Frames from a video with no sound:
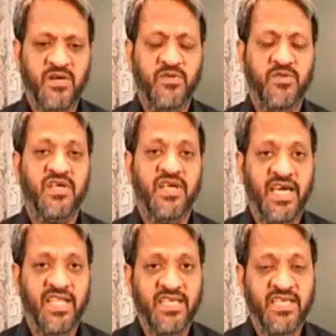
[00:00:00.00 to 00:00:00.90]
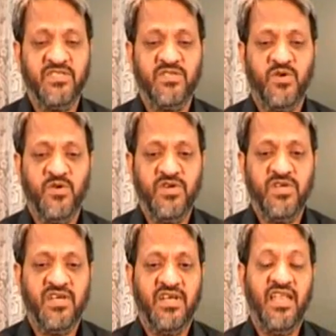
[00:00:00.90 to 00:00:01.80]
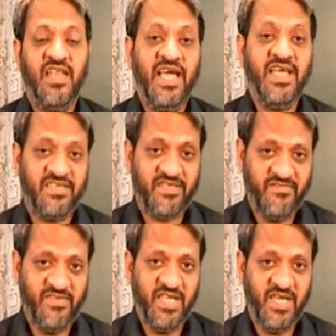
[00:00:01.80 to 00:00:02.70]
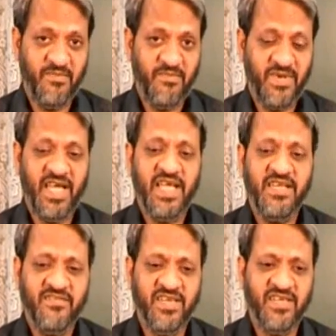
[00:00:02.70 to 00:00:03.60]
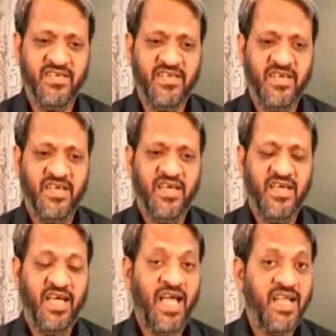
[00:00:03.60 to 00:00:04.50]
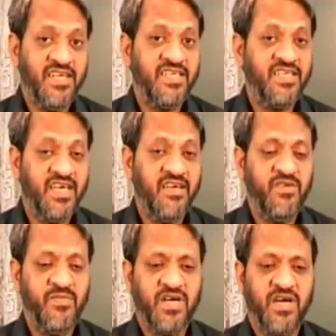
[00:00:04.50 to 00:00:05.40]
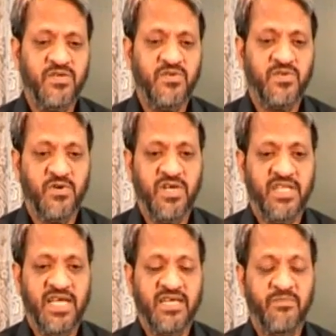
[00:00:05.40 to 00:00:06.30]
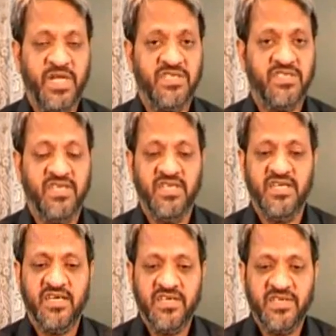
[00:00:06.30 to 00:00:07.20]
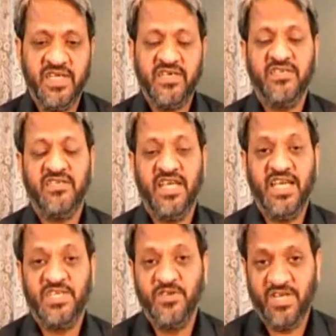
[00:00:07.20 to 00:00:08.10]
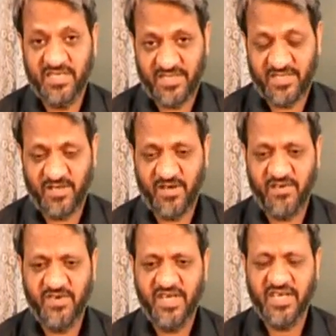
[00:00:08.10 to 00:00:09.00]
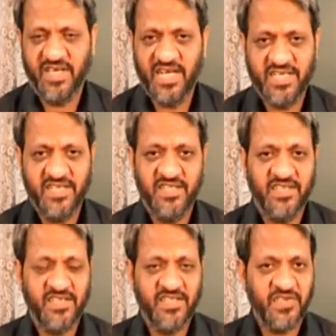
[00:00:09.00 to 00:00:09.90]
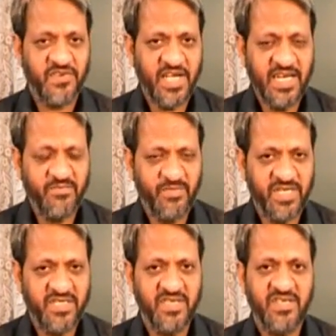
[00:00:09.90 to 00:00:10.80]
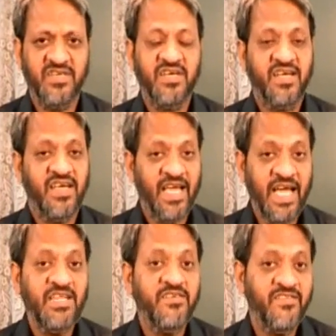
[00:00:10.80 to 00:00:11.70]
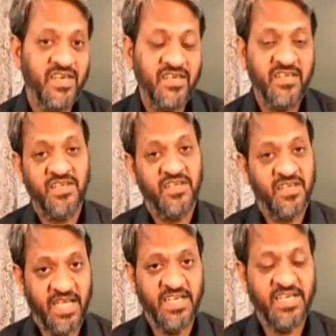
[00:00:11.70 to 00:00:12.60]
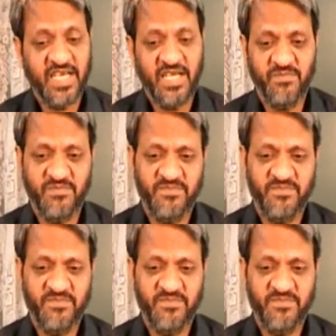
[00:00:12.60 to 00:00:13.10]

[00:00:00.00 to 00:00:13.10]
could carry his own light with him anywhere, and it gave him a control that meant greater assurance of getting the right picture anywhere, anytime.